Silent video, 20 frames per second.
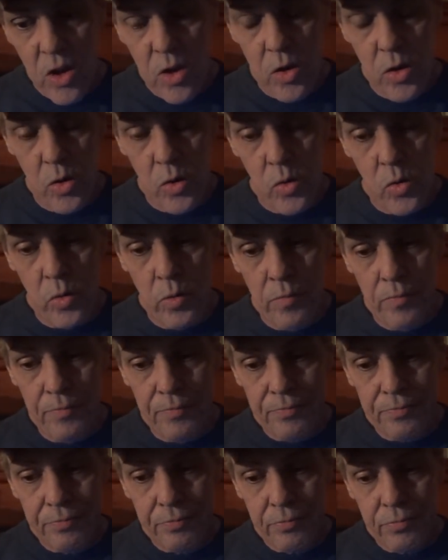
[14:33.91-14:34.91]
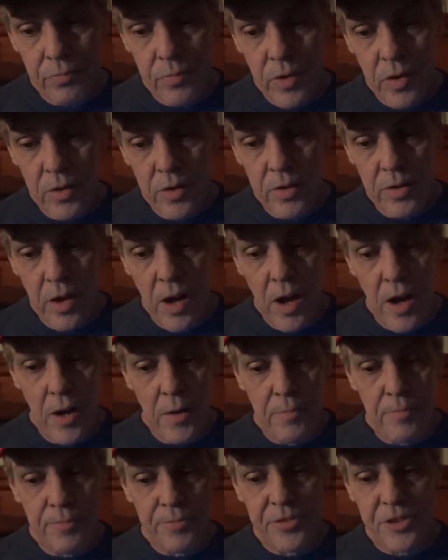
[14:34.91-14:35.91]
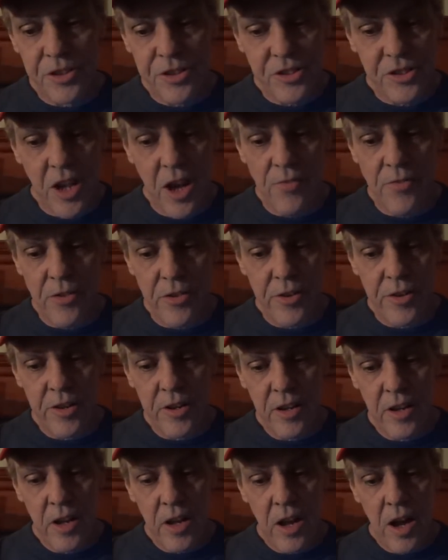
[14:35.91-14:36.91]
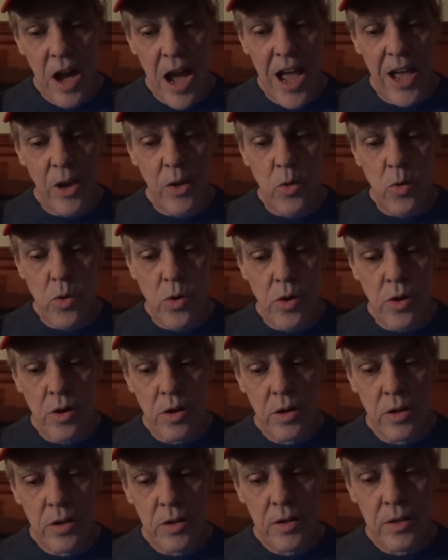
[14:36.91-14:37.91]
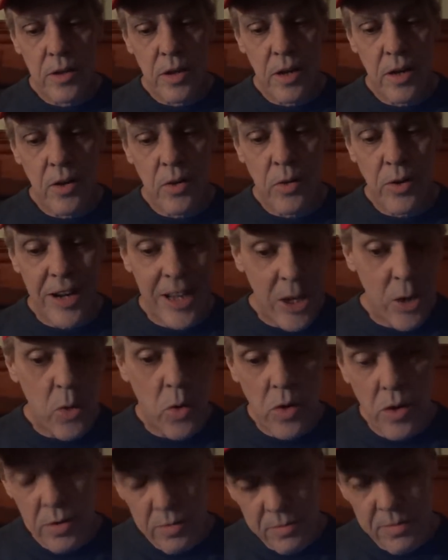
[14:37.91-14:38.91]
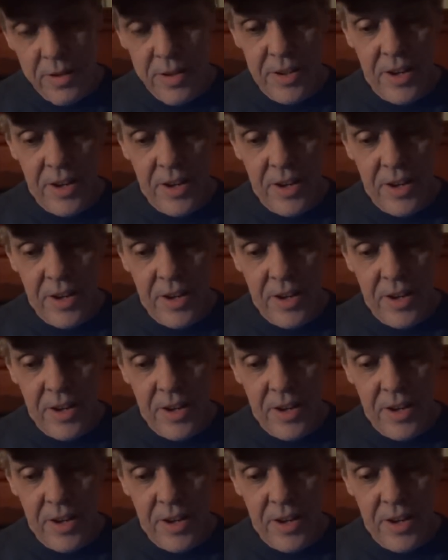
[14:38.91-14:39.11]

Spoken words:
who discovered Igor Danchenko,